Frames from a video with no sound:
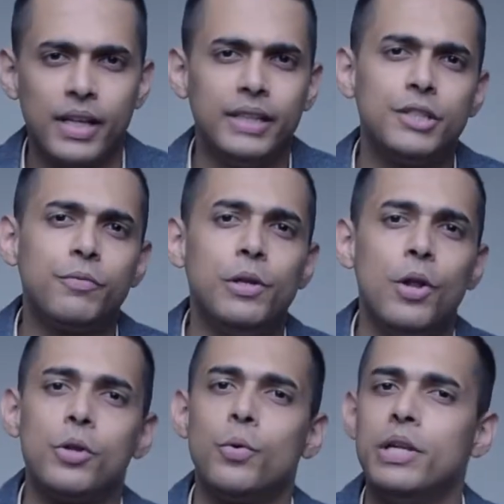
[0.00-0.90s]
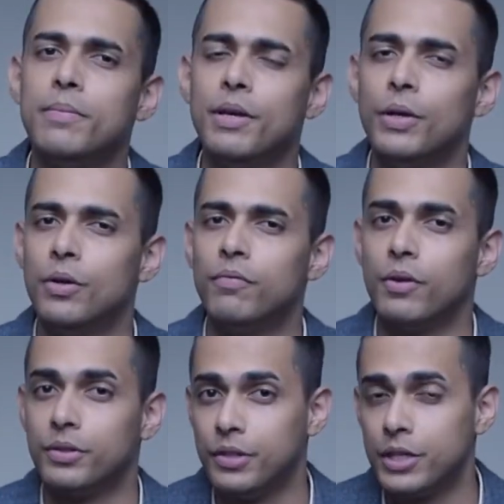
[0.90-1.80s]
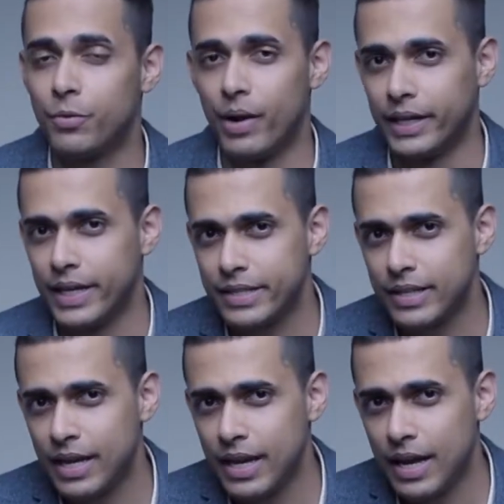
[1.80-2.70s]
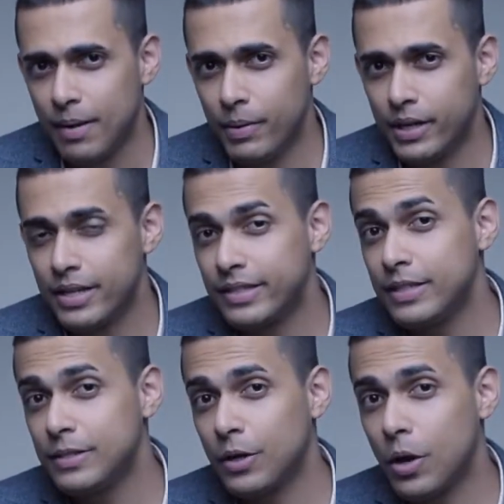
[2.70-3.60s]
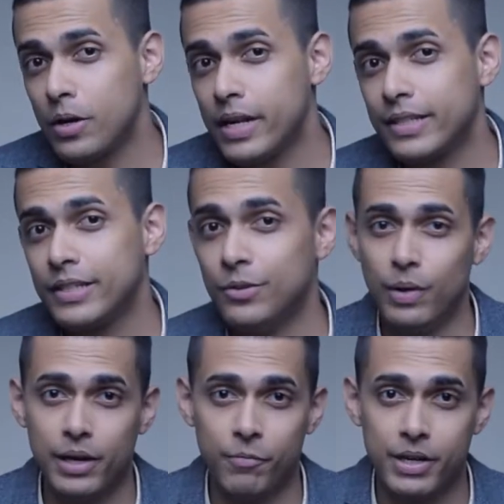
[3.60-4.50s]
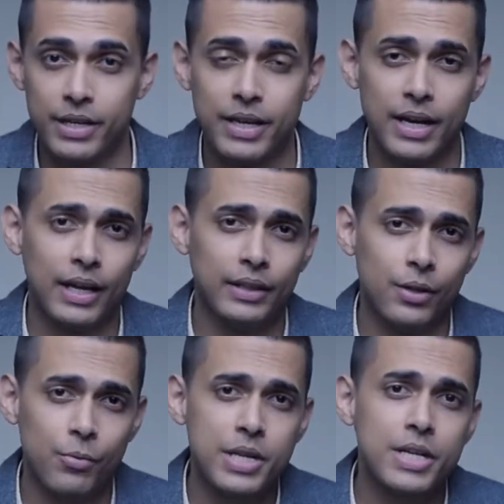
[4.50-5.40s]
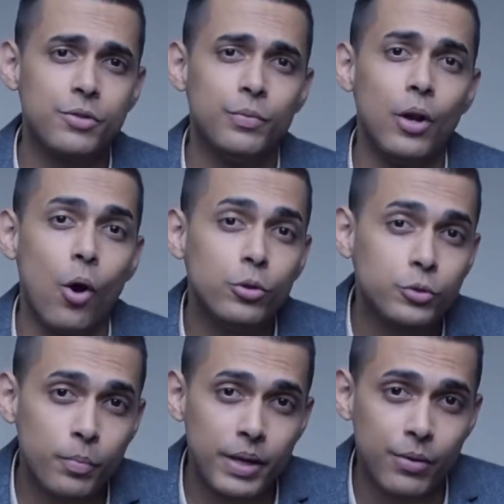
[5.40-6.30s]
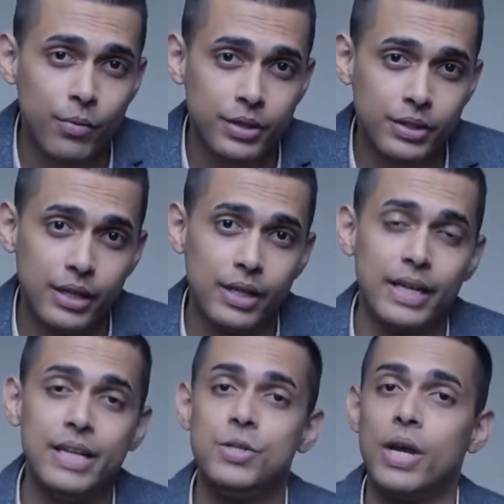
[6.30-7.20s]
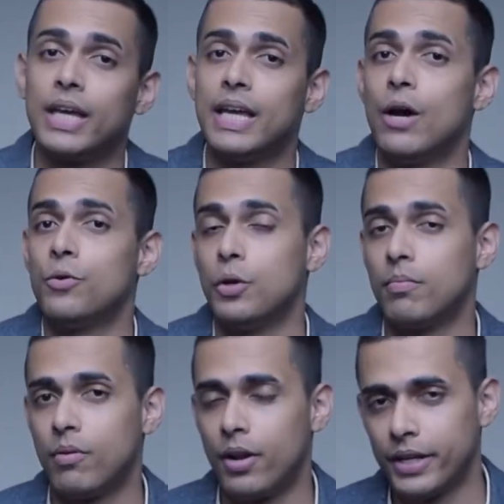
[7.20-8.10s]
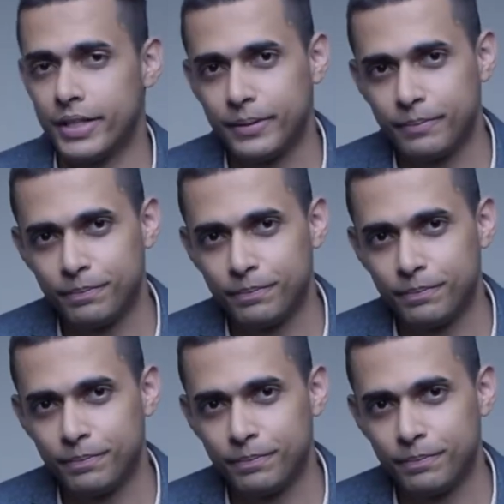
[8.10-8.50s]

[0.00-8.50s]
This will not only be good for search rankings, but since the context relevant, the readers will also be interested in checking out your product.